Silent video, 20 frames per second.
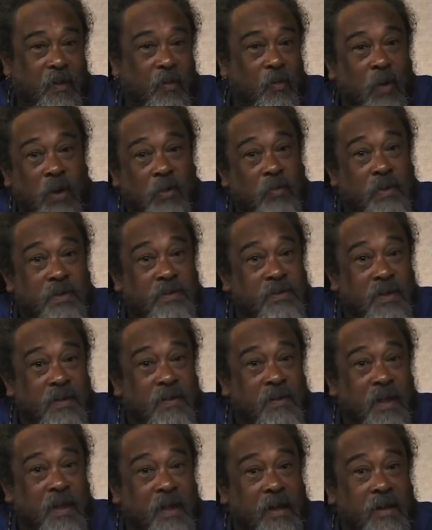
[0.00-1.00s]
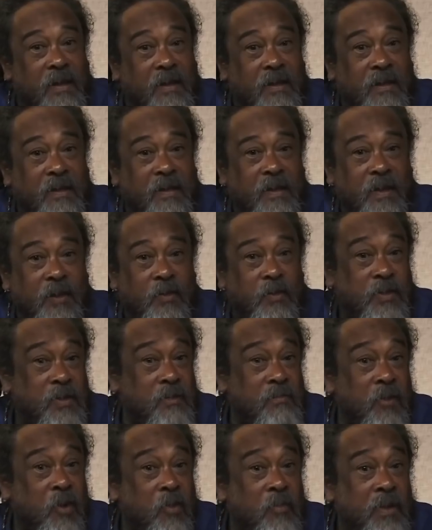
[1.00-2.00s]
What was the thing? It was
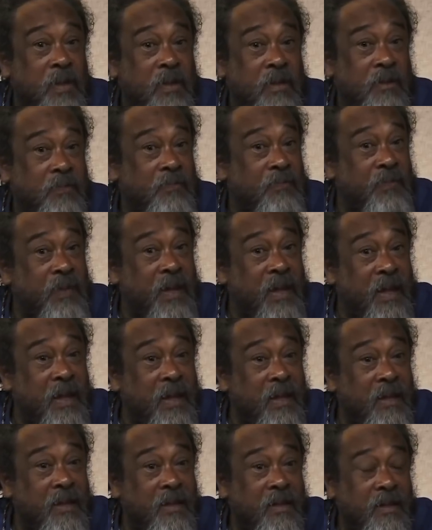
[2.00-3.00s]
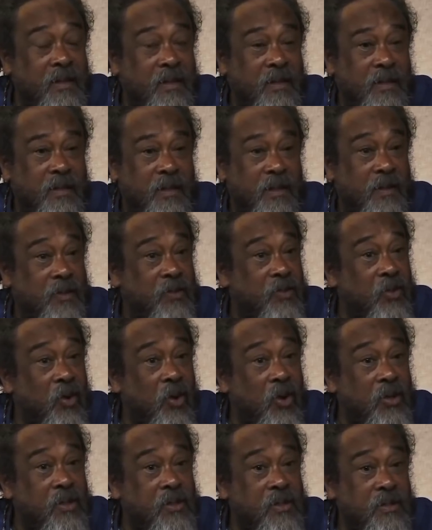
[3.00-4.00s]
a moment, a feeling, a
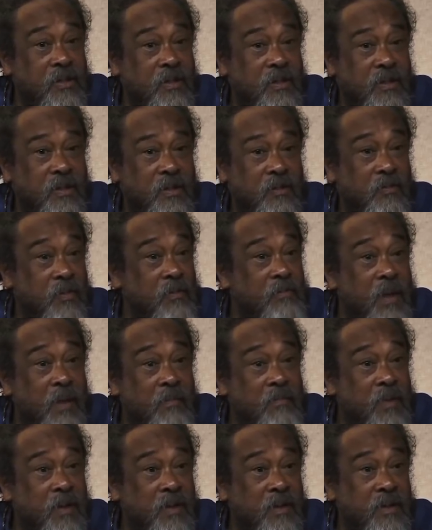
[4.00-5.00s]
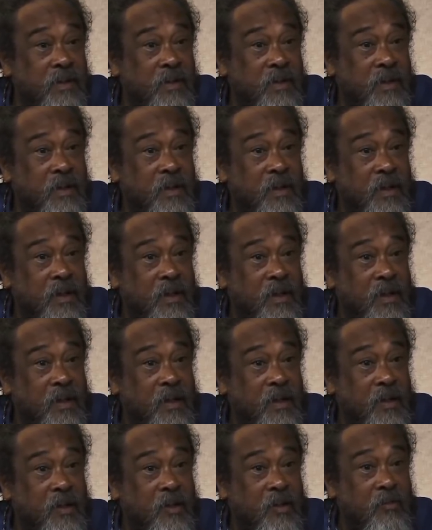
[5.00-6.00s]
thought, remembered.
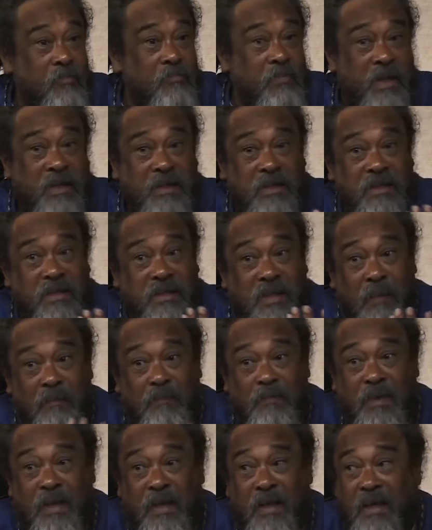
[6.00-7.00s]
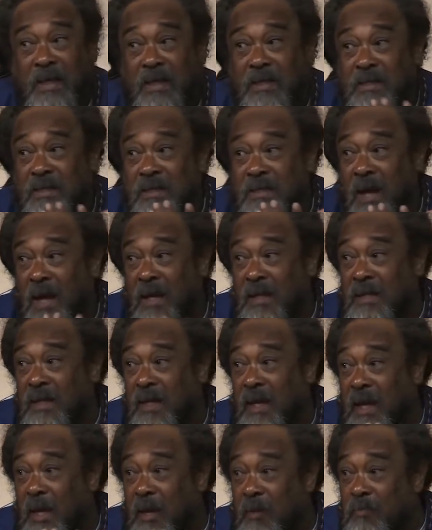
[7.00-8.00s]
But something is
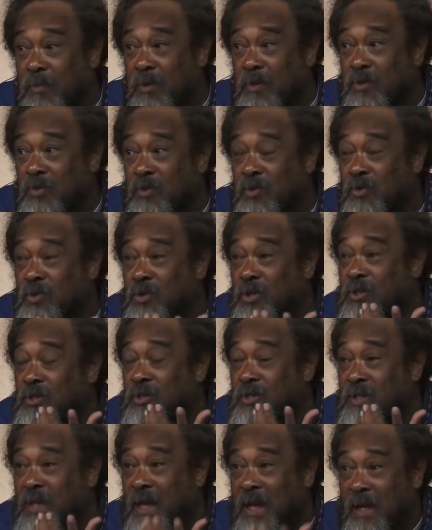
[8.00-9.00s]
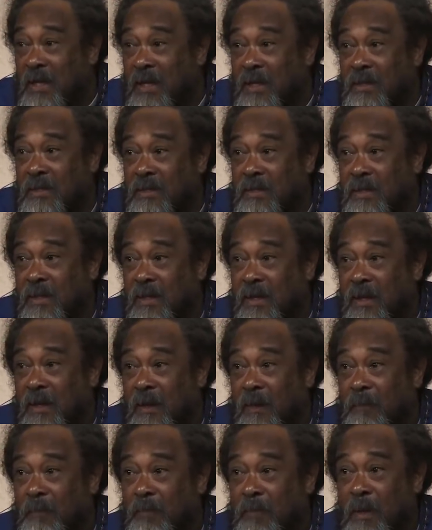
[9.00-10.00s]
not able to sustain it.
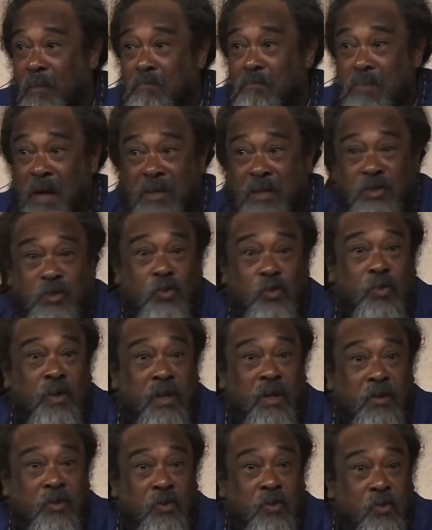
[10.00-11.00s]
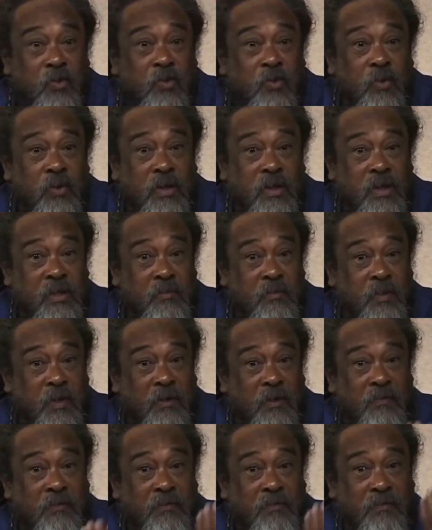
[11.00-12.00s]
The best you can do is
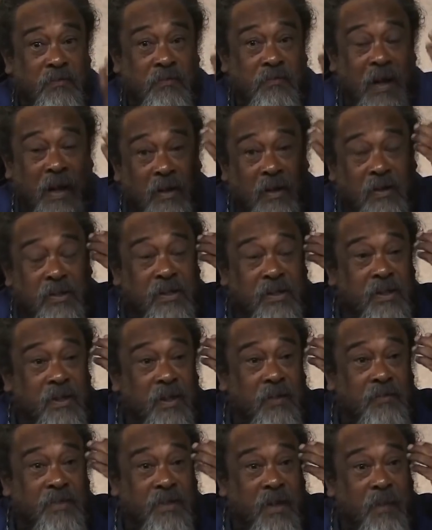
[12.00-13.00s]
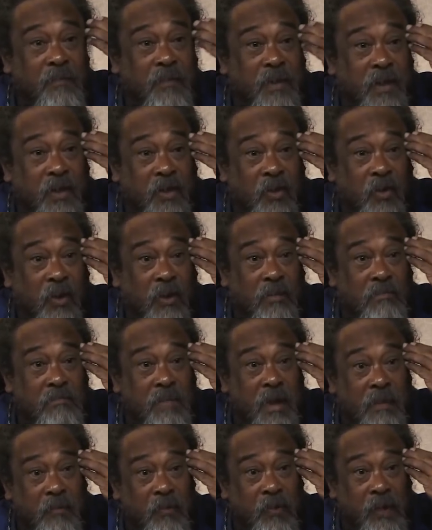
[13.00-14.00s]
with a faculty of something called
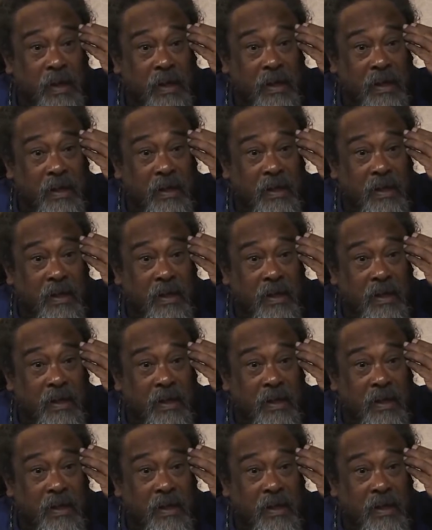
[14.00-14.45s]
memory.